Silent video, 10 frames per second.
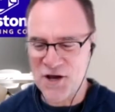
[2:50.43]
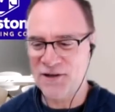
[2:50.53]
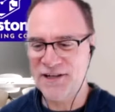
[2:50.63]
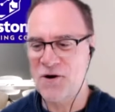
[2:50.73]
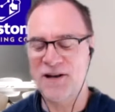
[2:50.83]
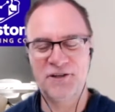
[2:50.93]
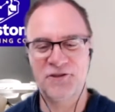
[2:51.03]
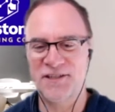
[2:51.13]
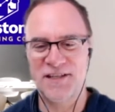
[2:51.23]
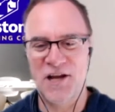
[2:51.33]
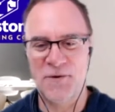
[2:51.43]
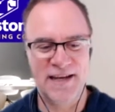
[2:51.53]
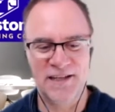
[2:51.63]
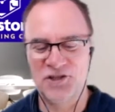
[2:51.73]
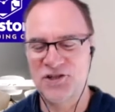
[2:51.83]
no electricity, no air
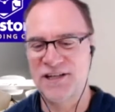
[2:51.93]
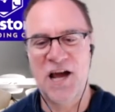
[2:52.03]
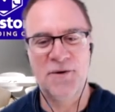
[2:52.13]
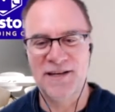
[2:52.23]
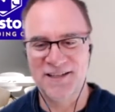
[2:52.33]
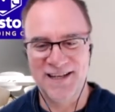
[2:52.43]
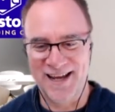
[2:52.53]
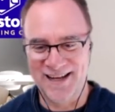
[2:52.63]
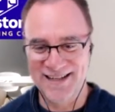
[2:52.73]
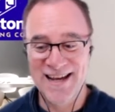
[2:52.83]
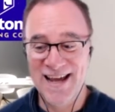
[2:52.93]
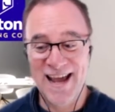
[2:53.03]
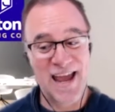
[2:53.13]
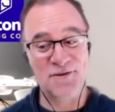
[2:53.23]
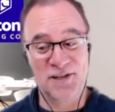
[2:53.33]
conditioning, no internet.
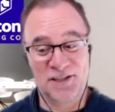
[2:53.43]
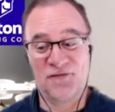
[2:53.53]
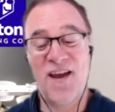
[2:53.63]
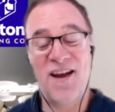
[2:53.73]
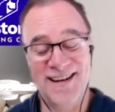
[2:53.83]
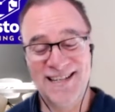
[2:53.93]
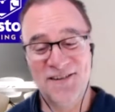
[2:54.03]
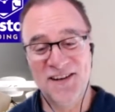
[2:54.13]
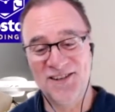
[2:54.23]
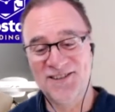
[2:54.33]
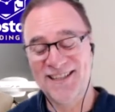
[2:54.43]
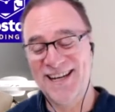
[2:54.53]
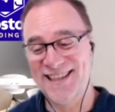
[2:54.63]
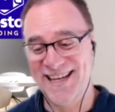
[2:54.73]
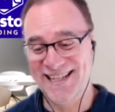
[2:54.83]
it was very difficult to
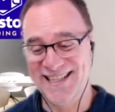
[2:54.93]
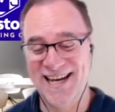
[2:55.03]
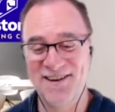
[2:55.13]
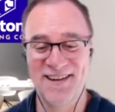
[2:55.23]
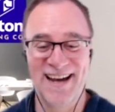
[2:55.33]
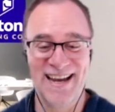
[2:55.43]
get things done, right?